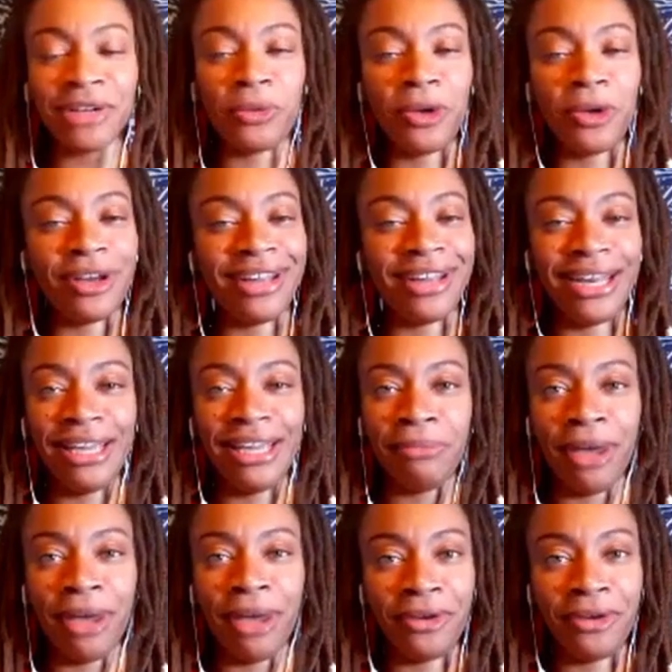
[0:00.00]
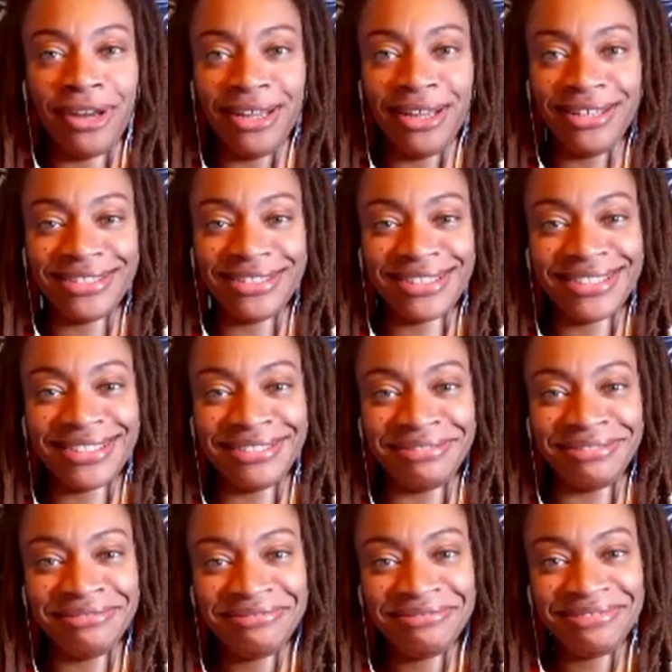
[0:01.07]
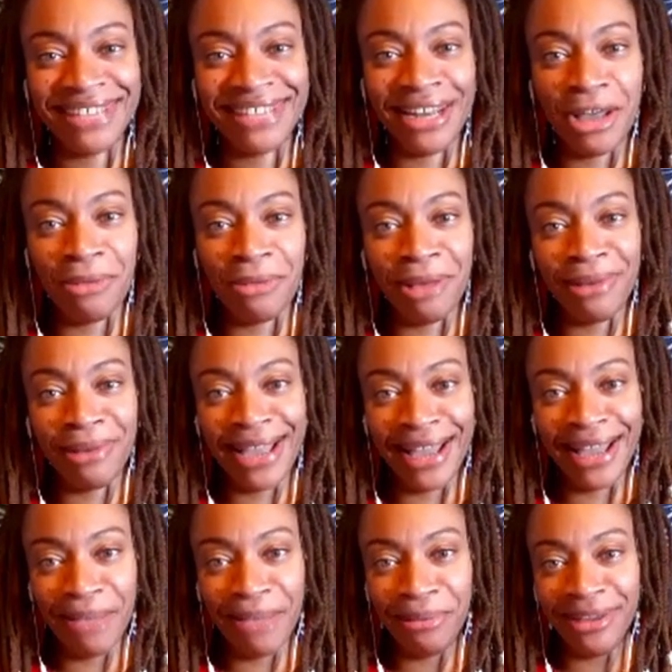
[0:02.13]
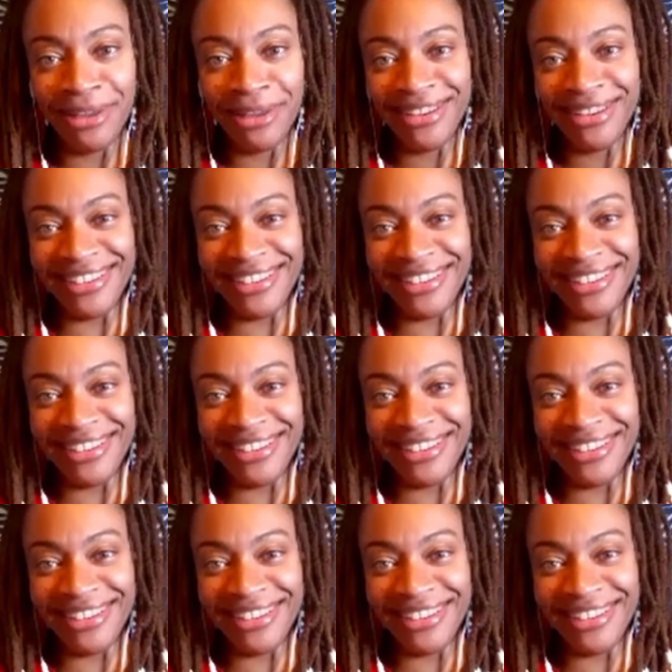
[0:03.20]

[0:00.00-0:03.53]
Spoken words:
water and eat my greens and all my black eyed peas.